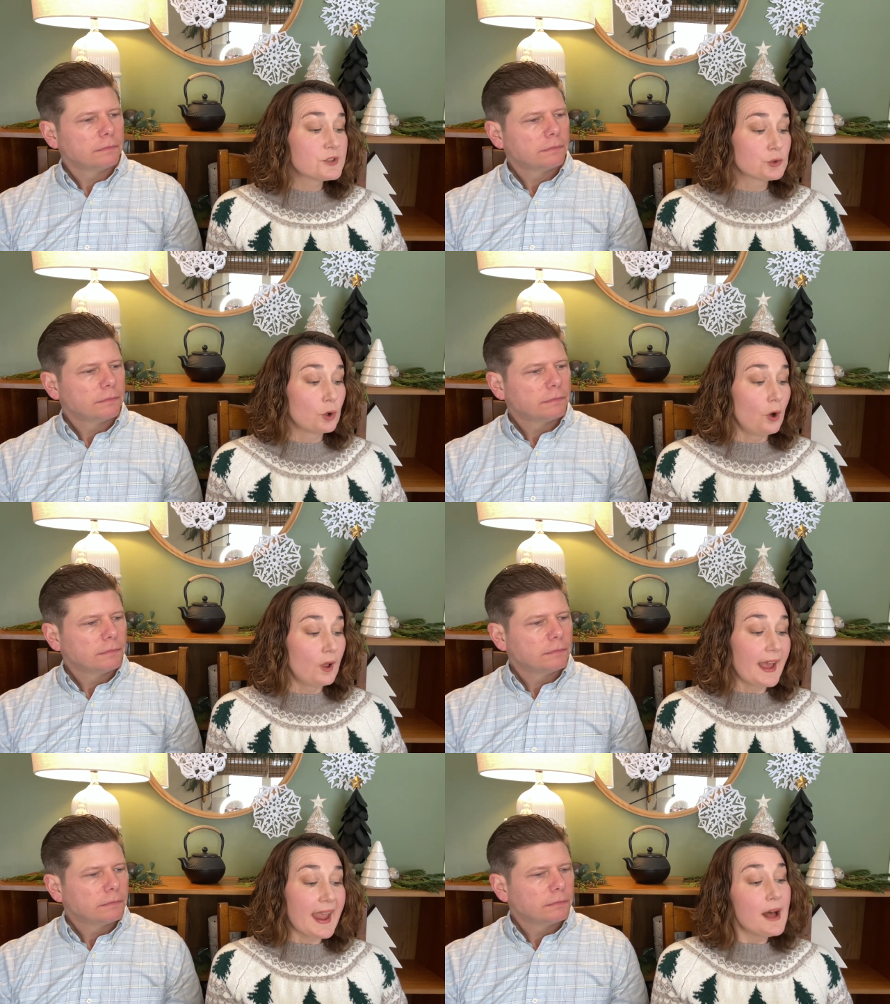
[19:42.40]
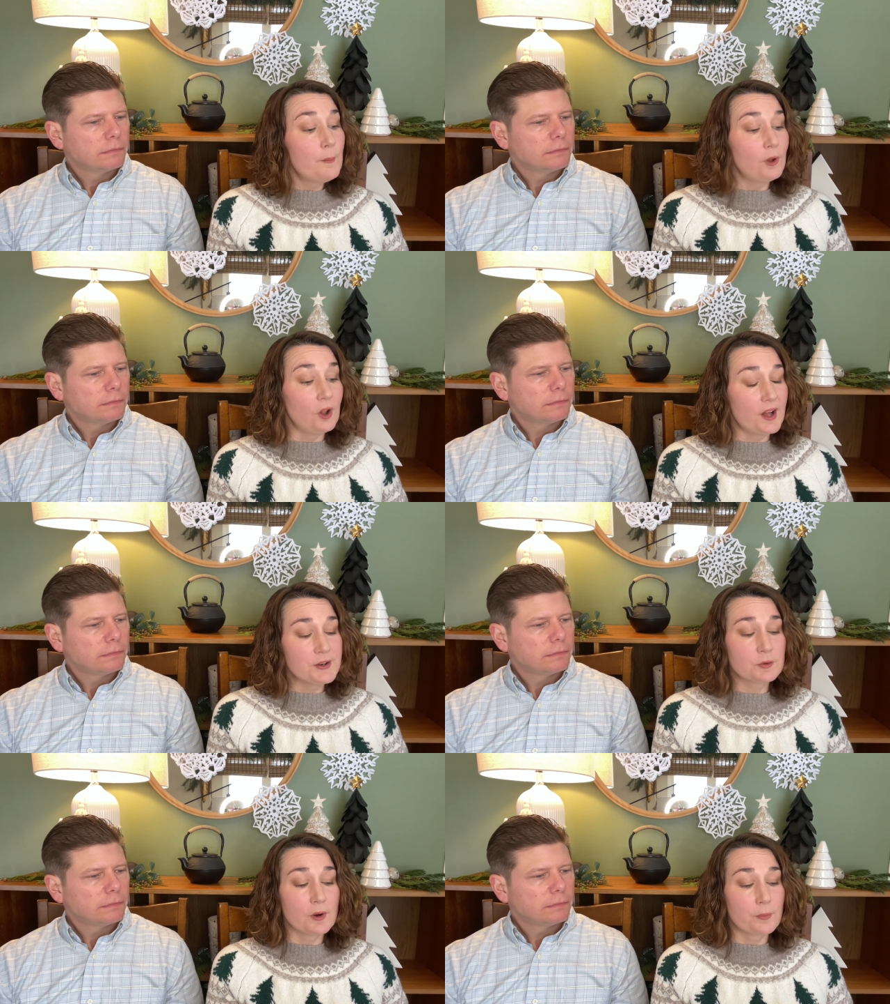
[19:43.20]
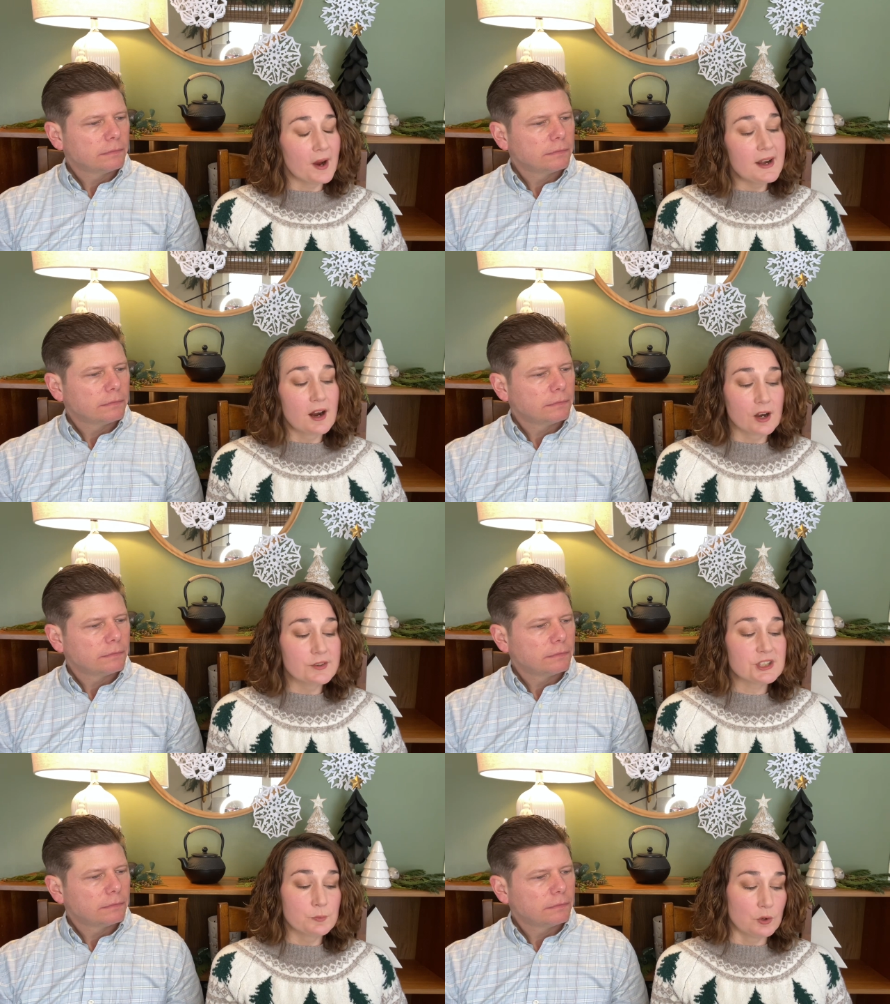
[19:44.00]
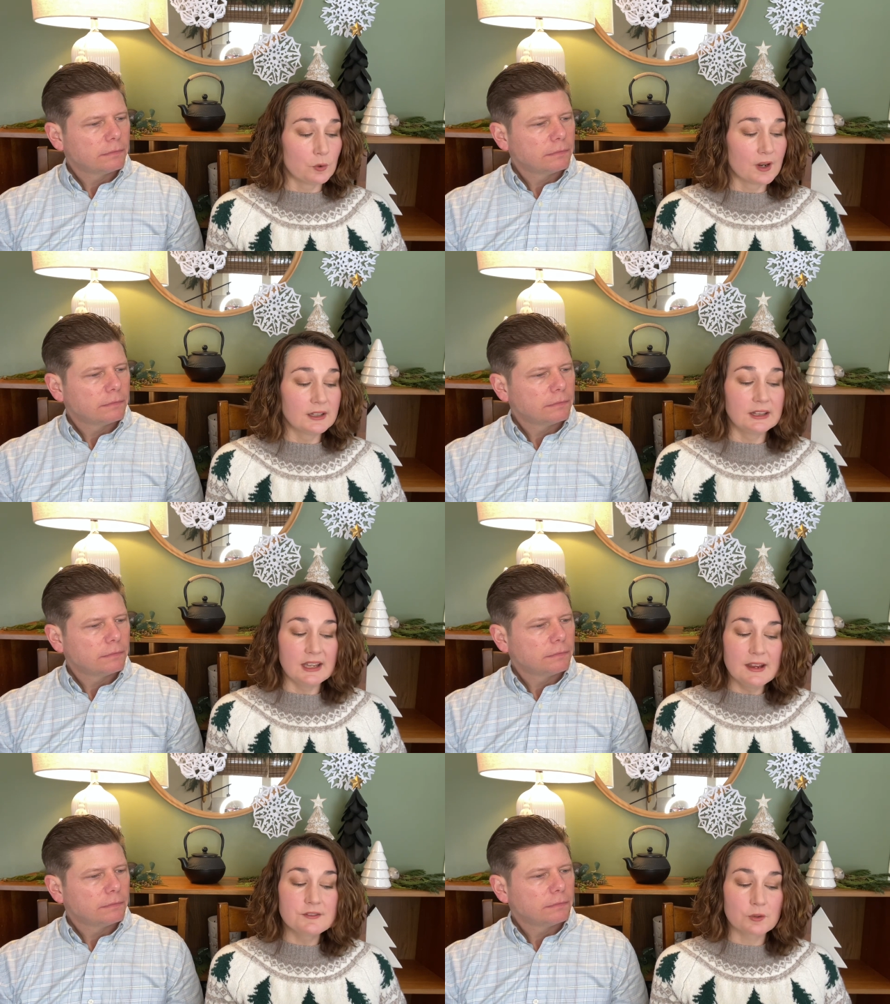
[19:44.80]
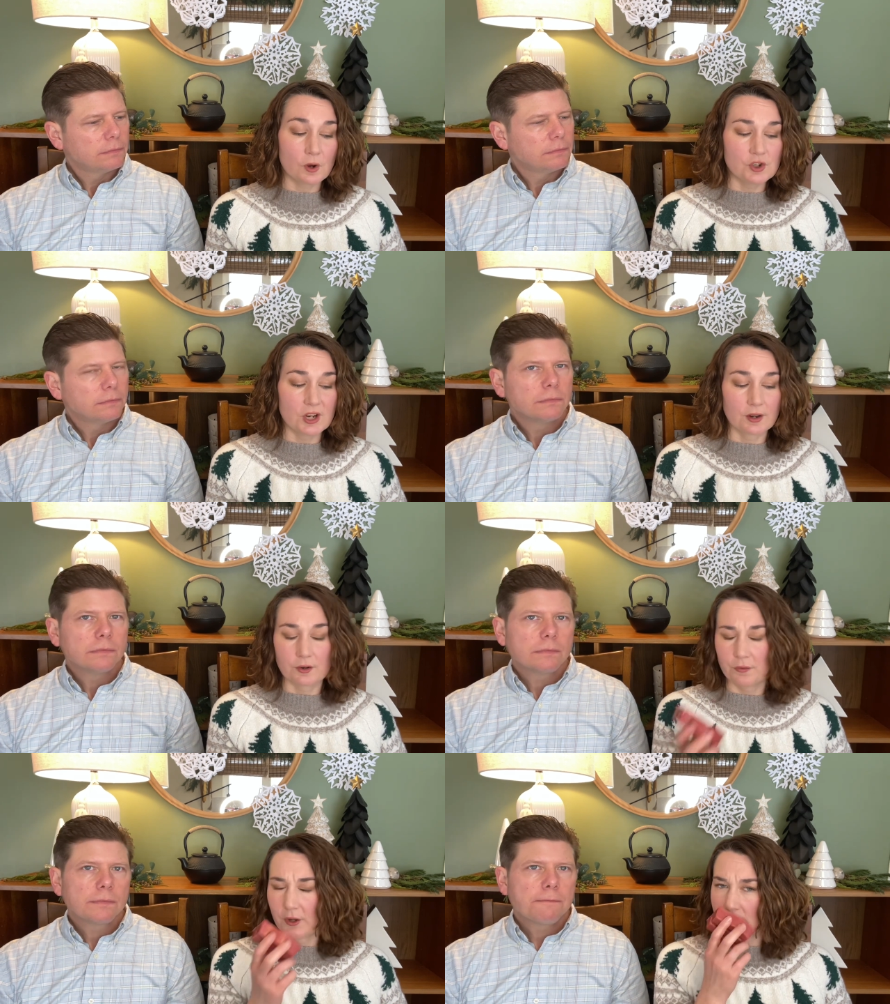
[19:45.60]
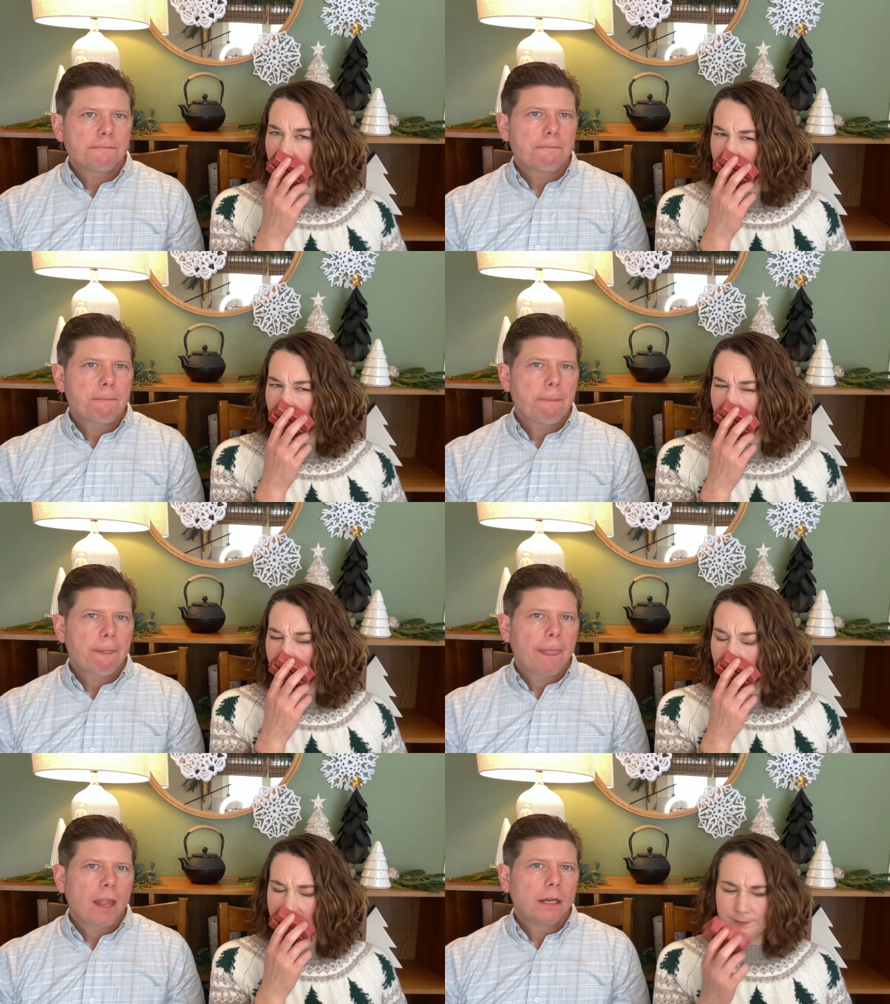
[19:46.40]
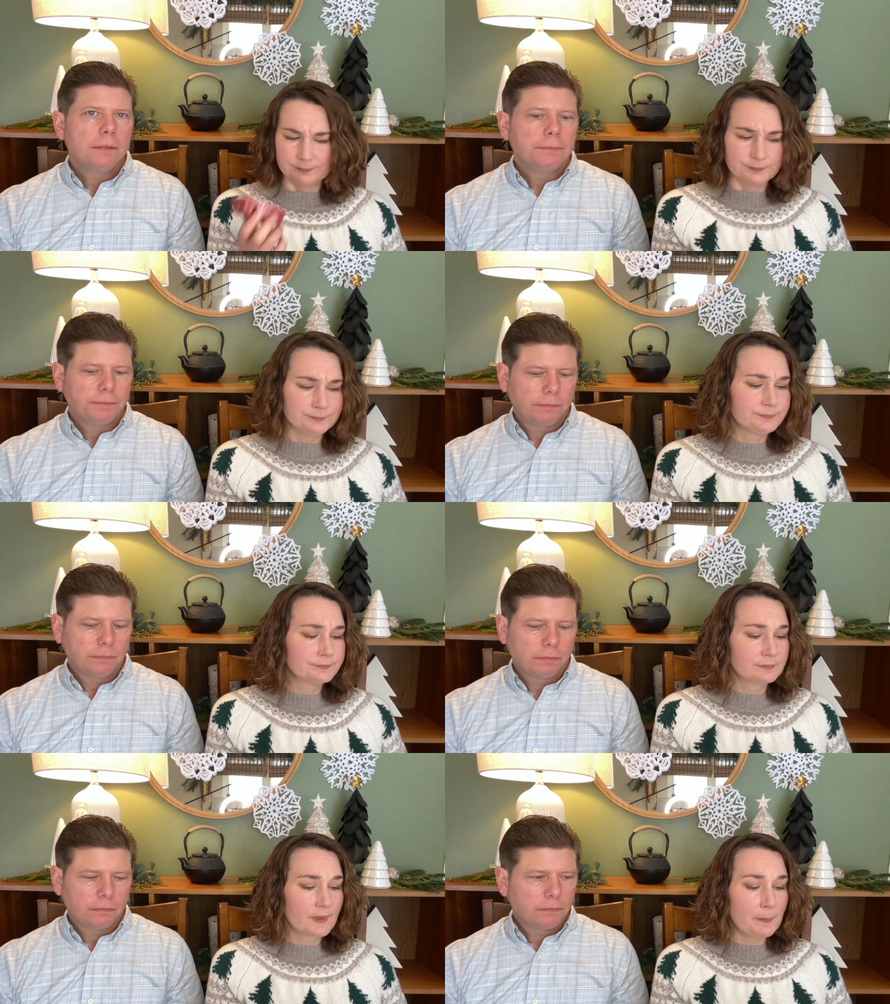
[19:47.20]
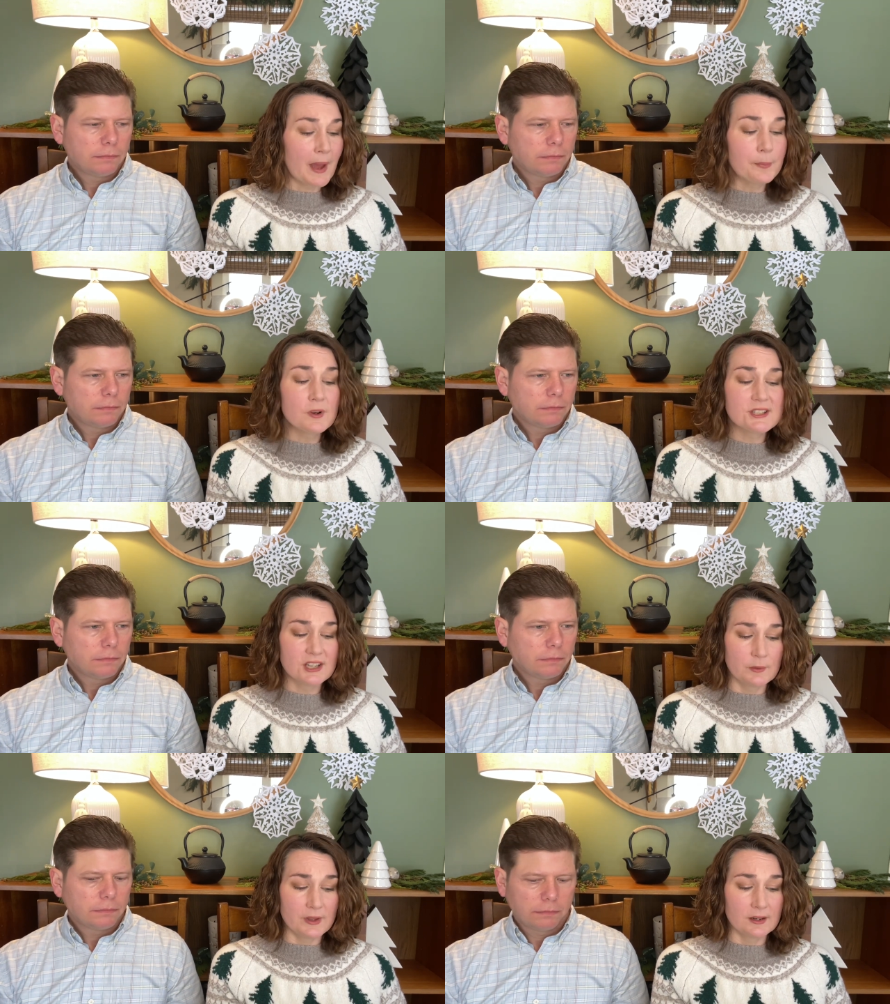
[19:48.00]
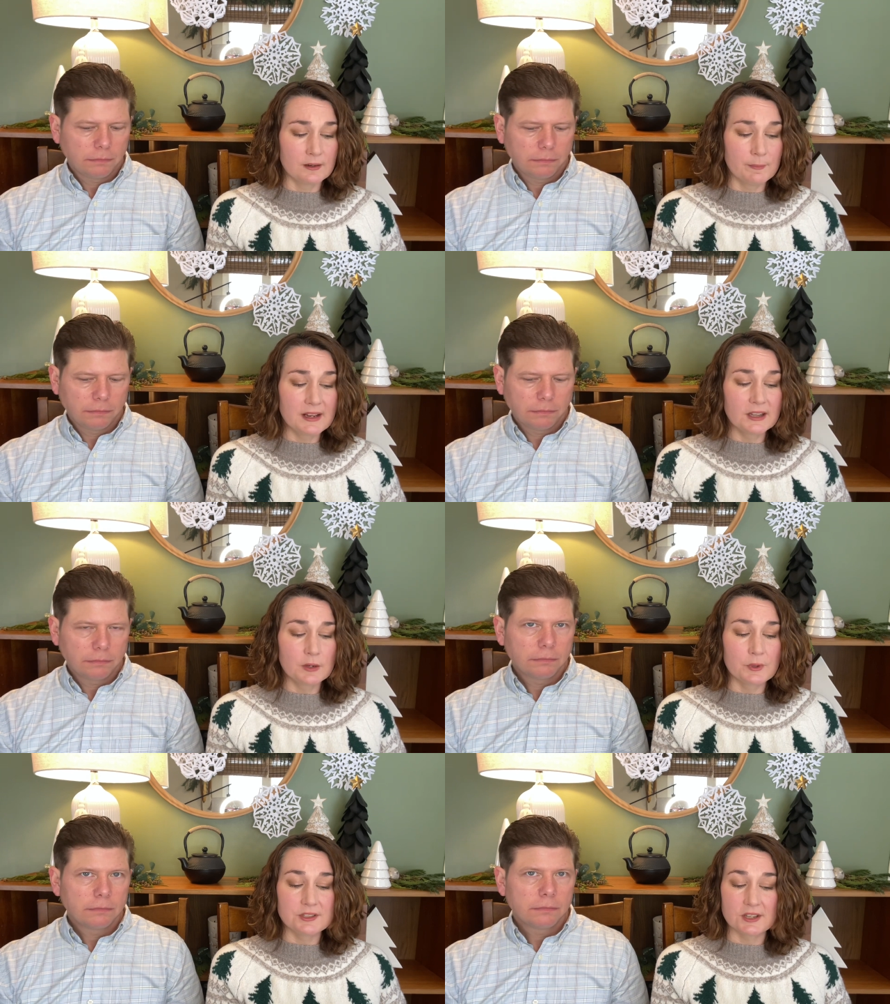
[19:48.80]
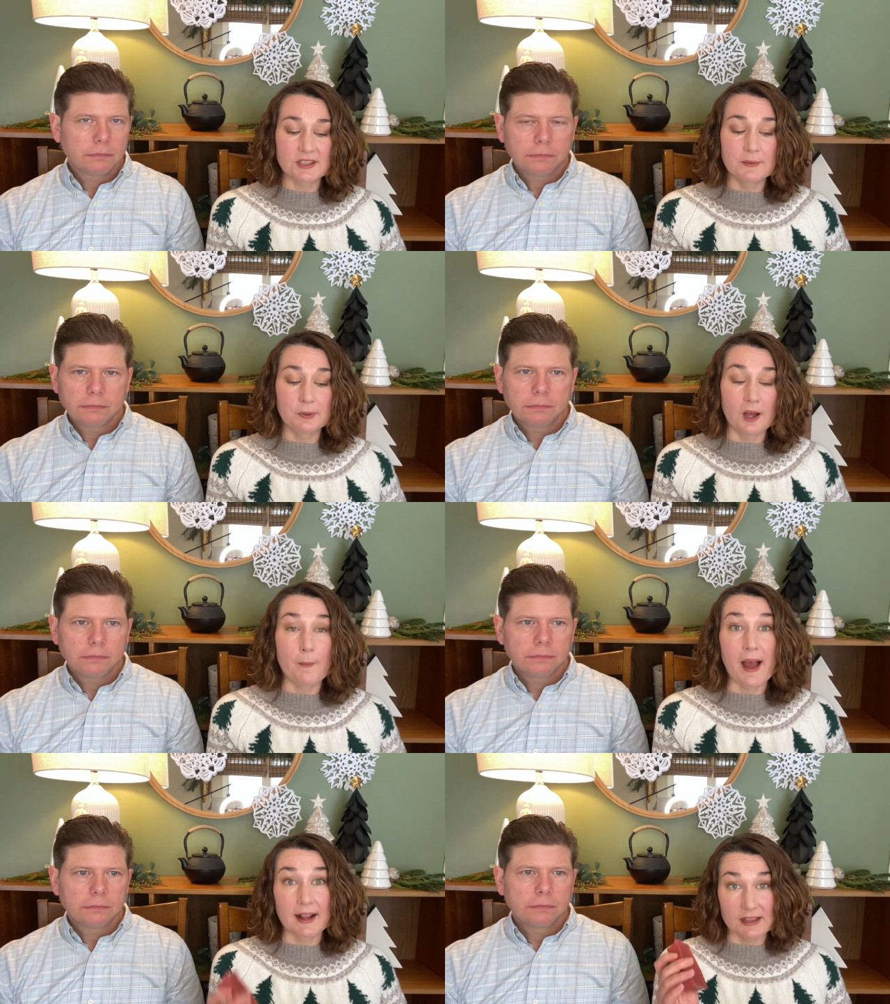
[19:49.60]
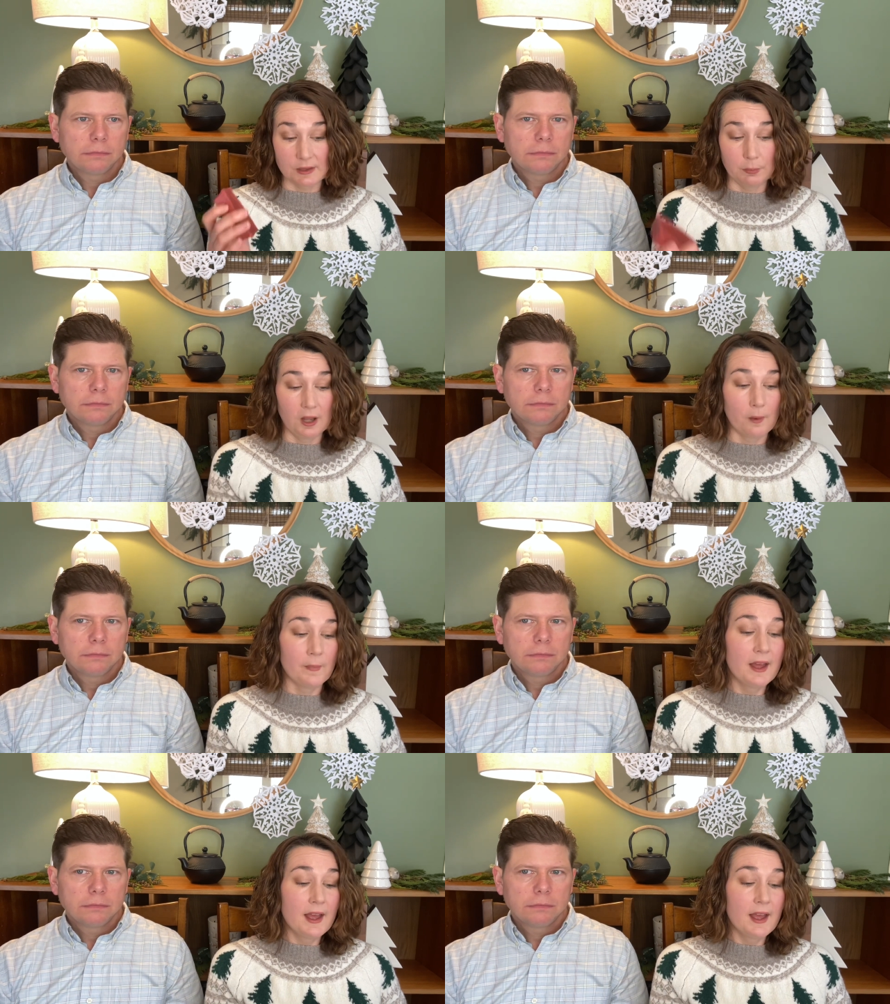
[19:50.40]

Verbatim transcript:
Speaker 1: stroll, amble under a bright harvest moon, leaves crunching underfoot. Hmm. Peppery cinnamon mingling with dusky plum. I get the plum.